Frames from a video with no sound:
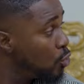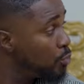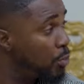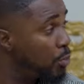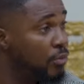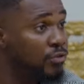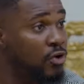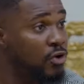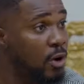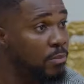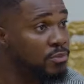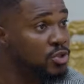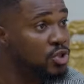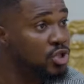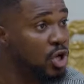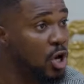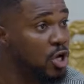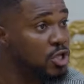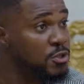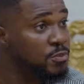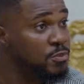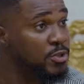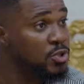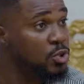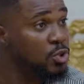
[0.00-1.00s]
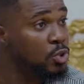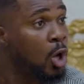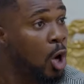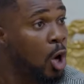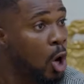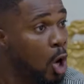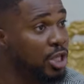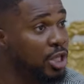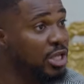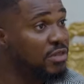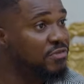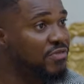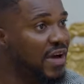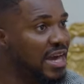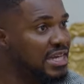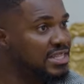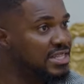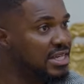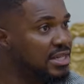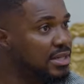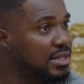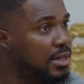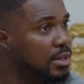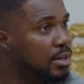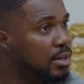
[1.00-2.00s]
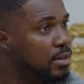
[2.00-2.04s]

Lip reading: you both come to the hospital uninvited.